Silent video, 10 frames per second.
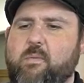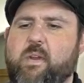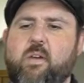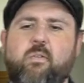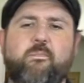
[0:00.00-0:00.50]
we
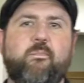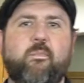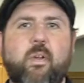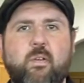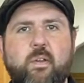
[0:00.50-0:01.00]
go.
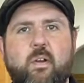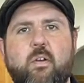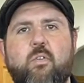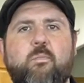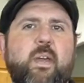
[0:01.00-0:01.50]
There's our
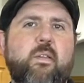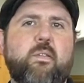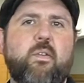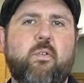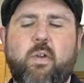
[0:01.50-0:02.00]
homemade
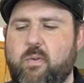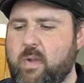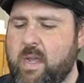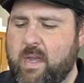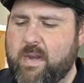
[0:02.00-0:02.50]
snow cone.
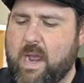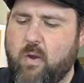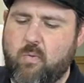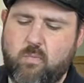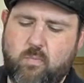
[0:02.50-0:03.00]

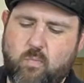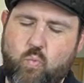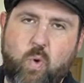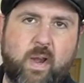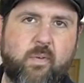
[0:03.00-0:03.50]
Now,
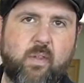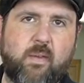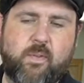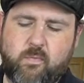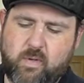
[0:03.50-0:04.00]
whatever
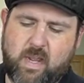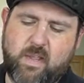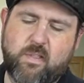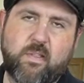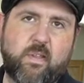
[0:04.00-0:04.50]
leftover
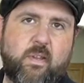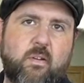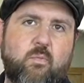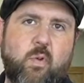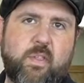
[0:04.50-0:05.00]
ice is in
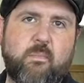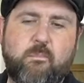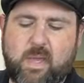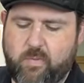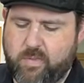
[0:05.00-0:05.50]
here, once it
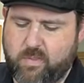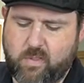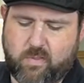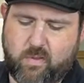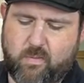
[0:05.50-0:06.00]
melts, it's
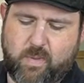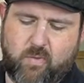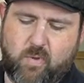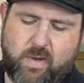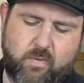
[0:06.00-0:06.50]
just going to
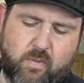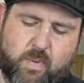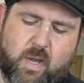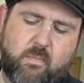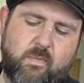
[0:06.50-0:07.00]
melt right to the
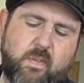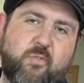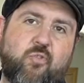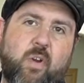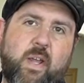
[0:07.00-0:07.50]
bottom of this
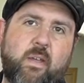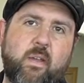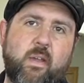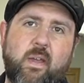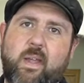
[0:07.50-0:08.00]
tray.
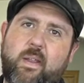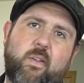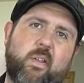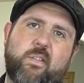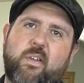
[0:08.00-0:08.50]
And then
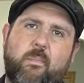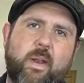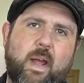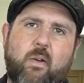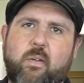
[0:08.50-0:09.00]
you can just dump it
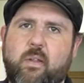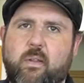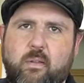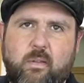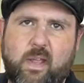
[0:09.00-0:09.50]
out
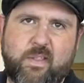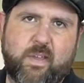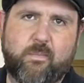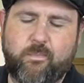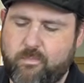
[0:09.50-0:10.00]
and that's
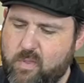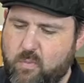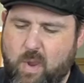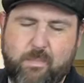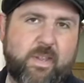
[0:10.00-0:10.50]
it.
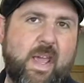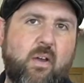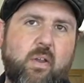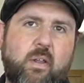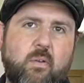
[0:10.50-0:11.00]
Just wipe it
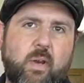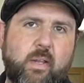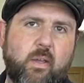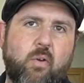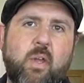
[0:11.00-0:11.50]
down and you're ready
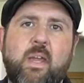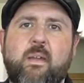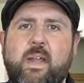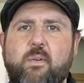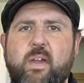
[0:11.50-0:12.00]
to go.
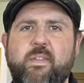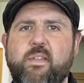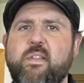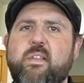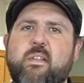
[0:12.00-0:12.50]
Anyway,
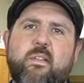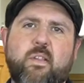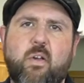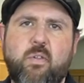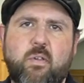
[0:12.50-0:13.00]
this is the
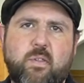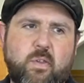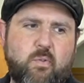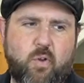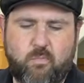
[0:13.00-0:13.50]
Nostalgia
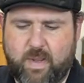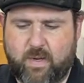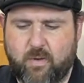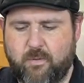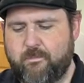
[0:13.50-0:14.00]
Snow Cone
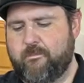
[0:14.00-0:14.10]
Maker.